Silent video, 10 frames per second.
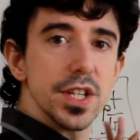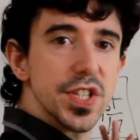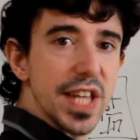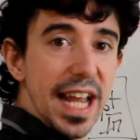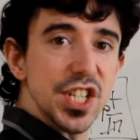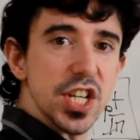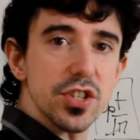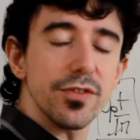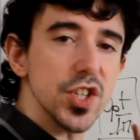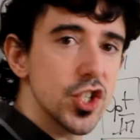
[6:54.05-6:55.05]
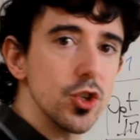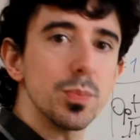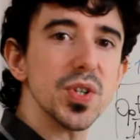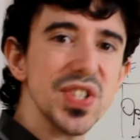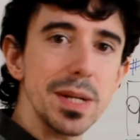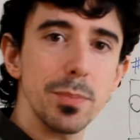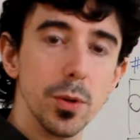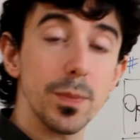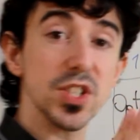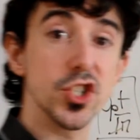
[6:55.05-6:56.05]
stages of a super simple
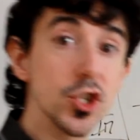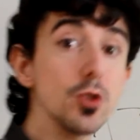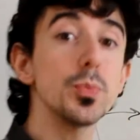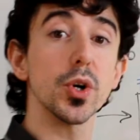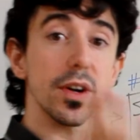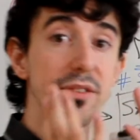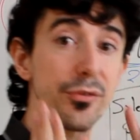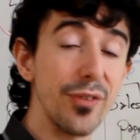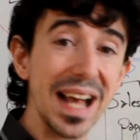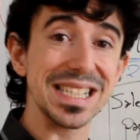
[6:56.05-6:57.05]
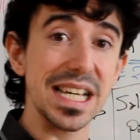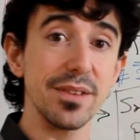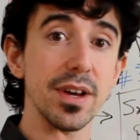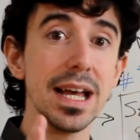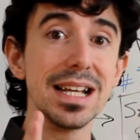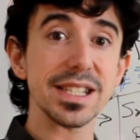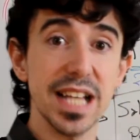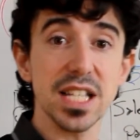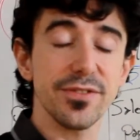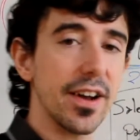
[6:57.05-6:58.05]
but super effective
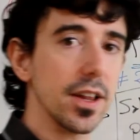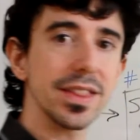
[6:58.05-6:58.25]
sales funnel.